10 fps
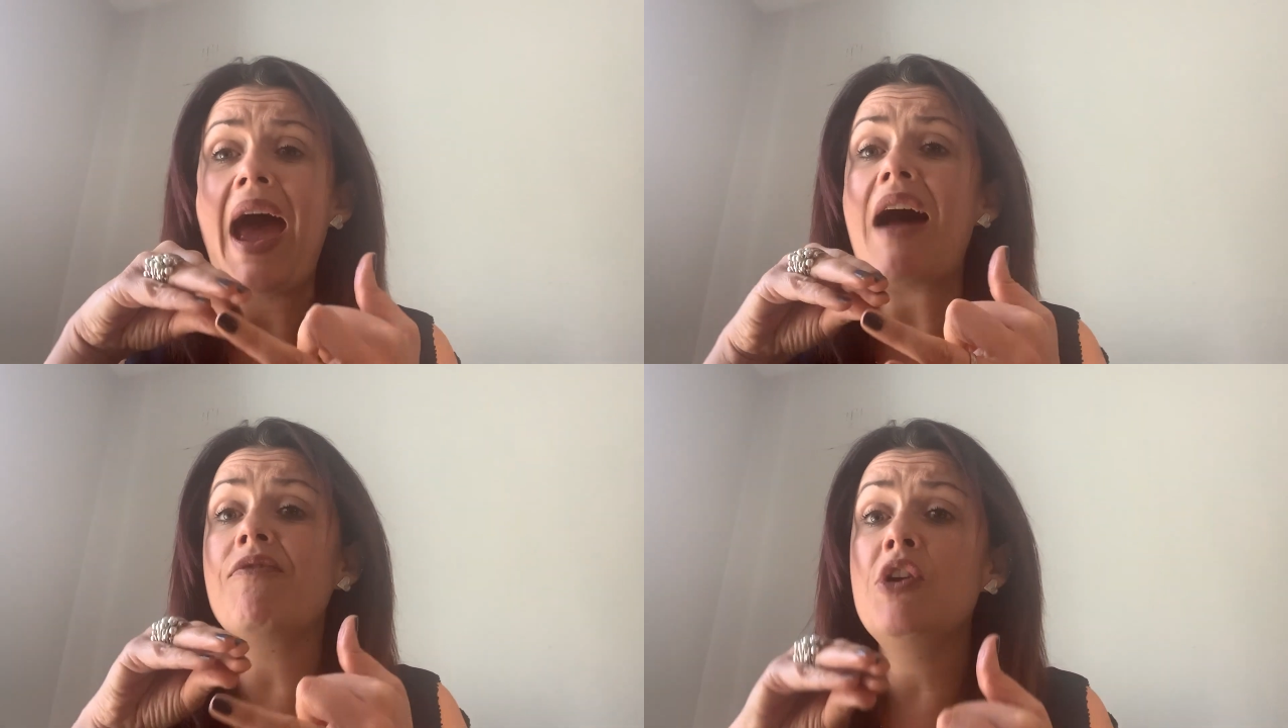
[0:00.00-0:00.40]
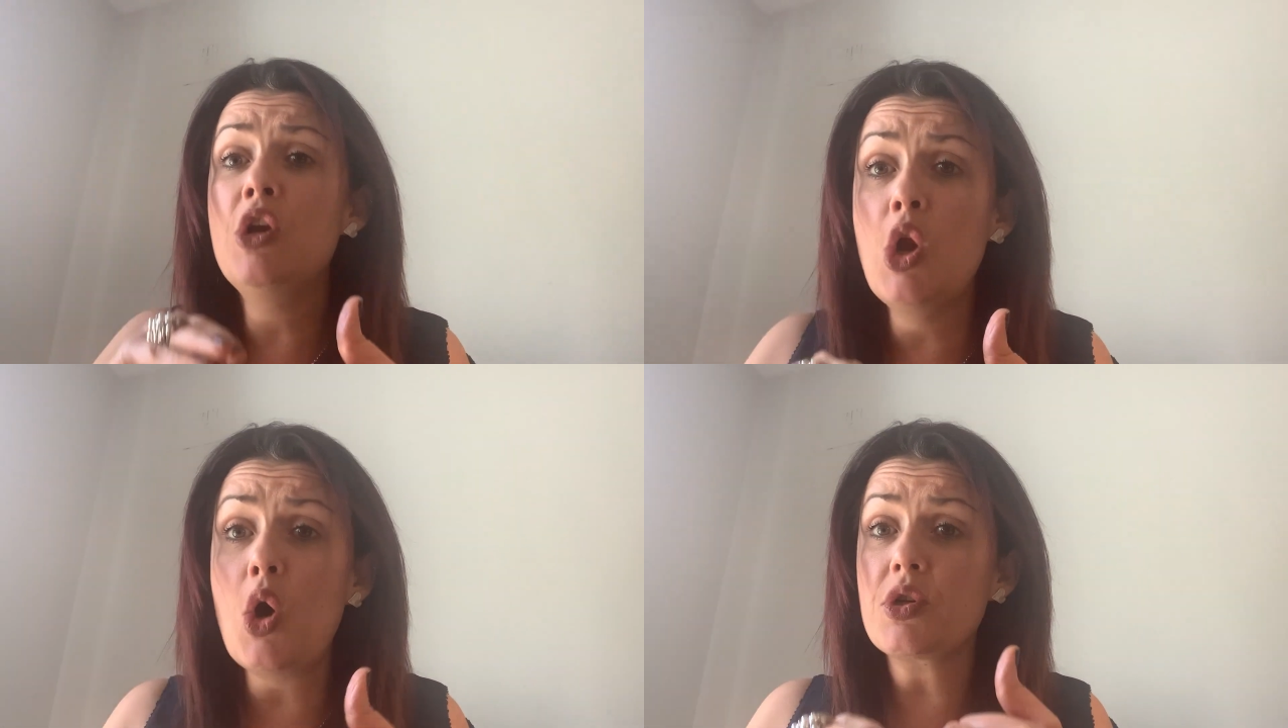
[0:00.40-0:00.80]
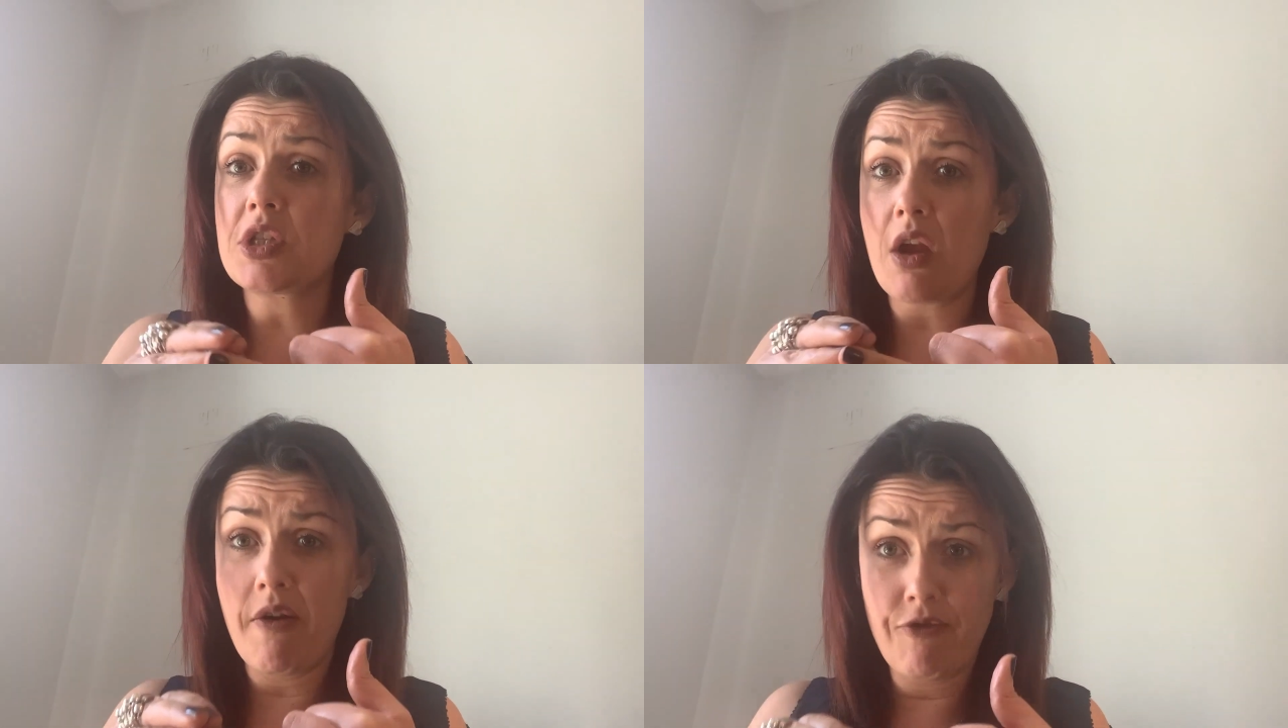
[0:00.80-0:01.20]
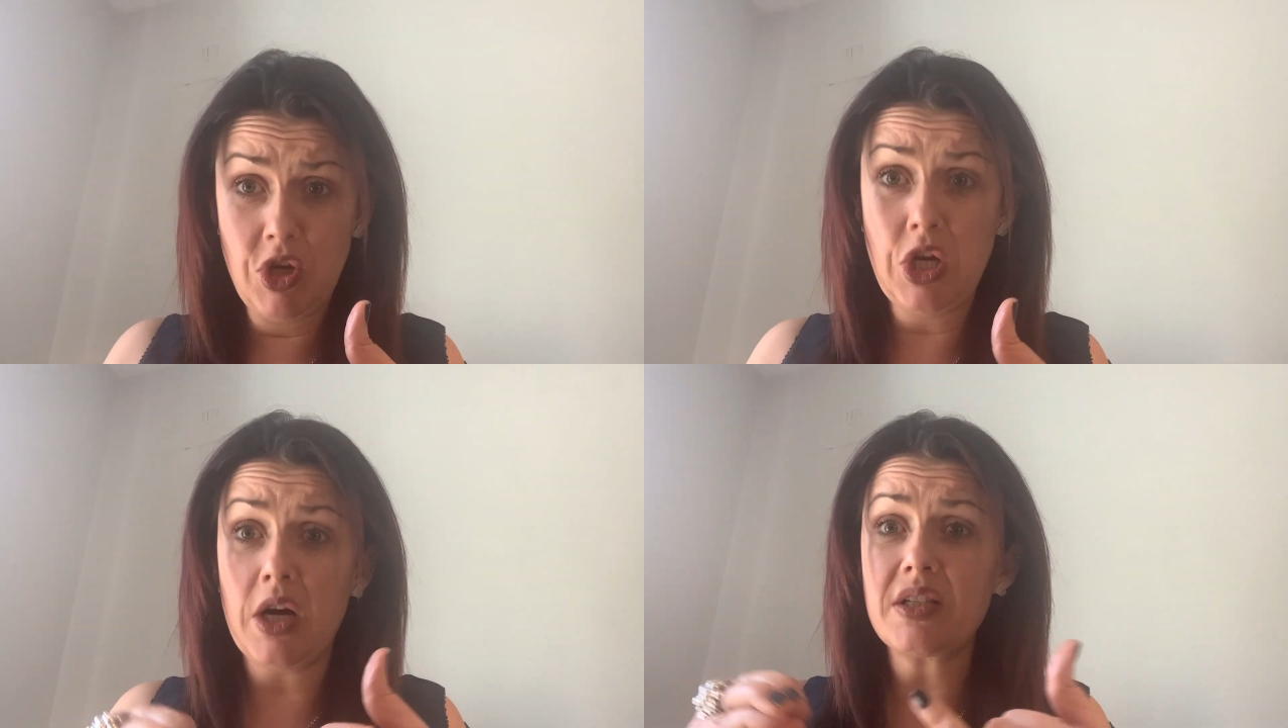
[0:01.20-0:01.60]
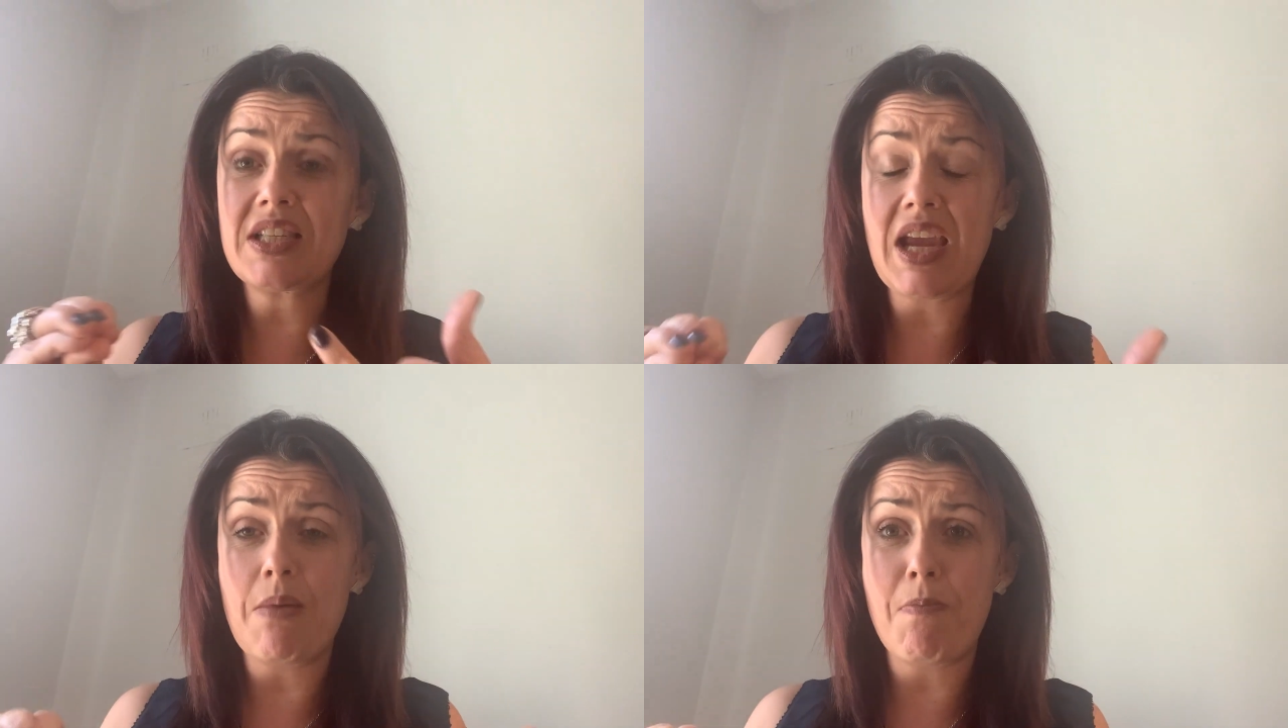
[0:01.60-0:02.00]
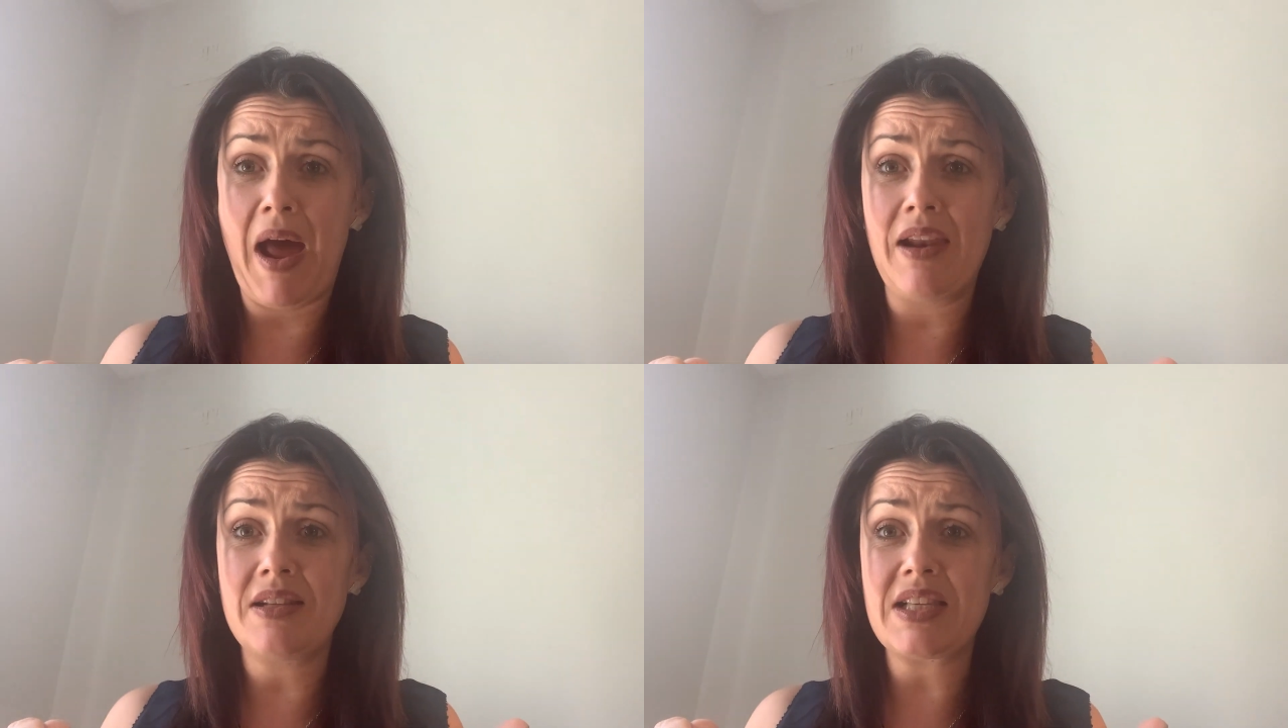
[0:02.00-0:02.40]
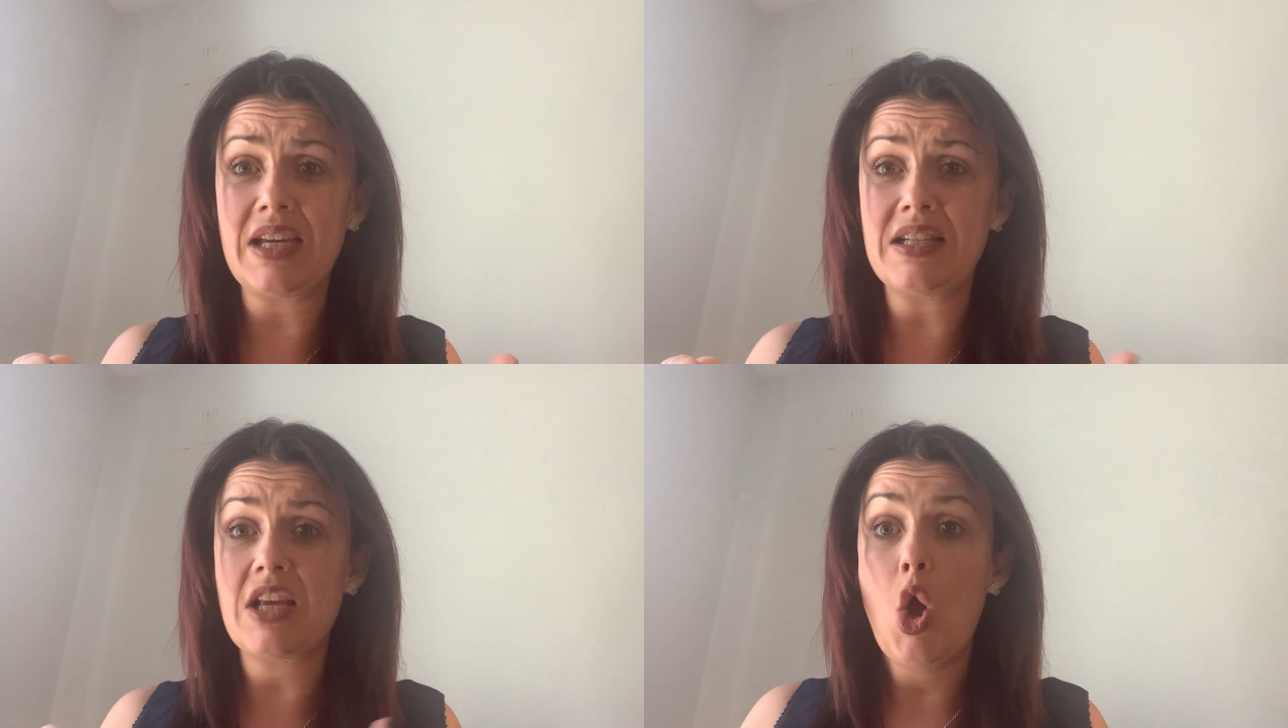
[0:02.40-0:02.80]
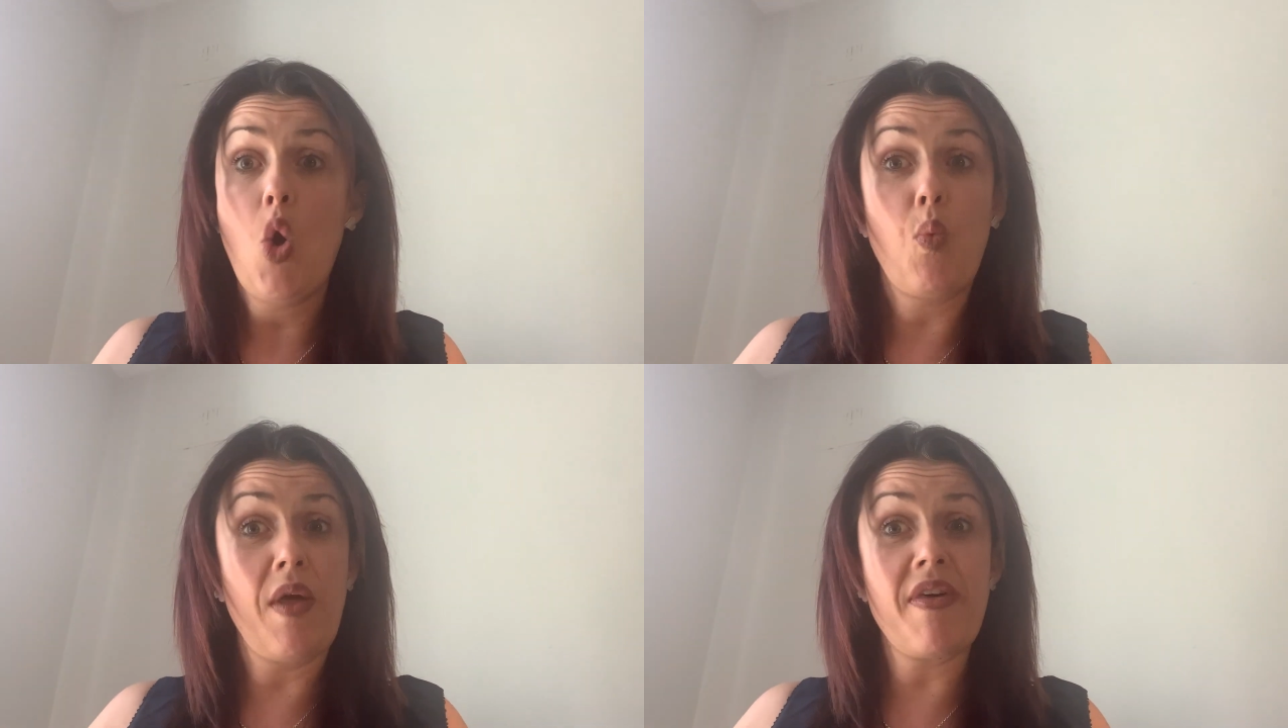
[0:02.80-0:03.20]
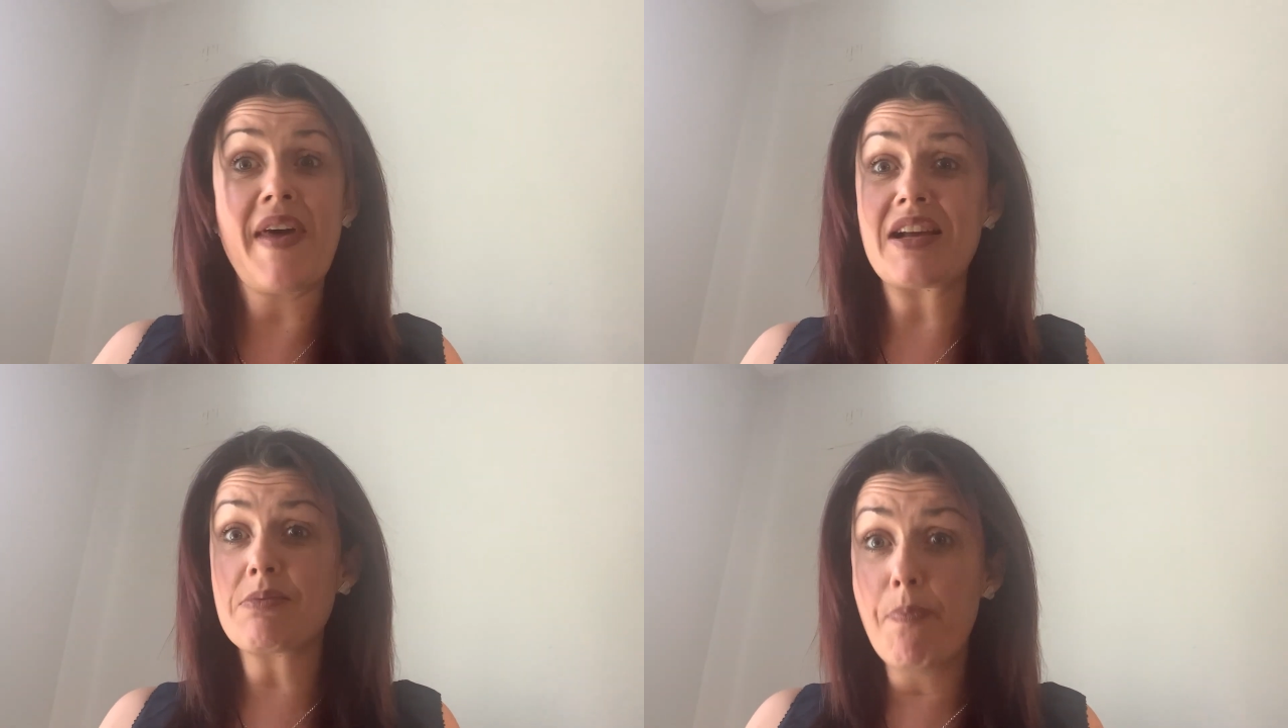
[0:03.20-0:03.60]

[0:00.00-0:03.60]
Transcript: have lots of gut imbalances, whether that's